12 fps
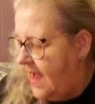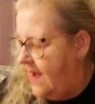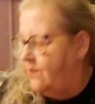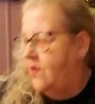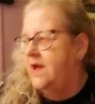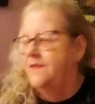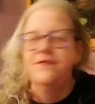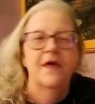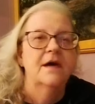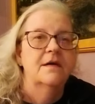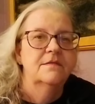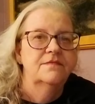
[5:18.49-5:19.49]
And we'll get
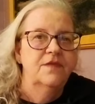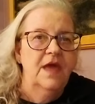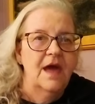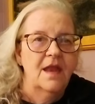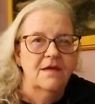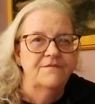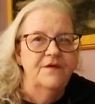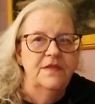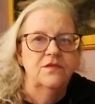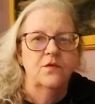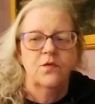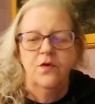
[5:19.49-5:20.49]
the
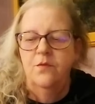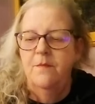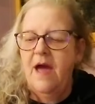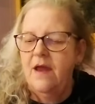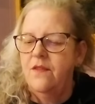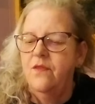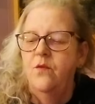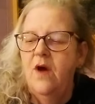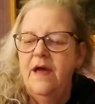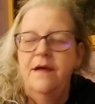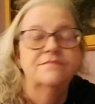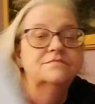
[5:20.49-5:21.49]
elephant in the room out of the
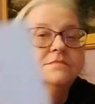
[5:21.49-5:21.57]
way.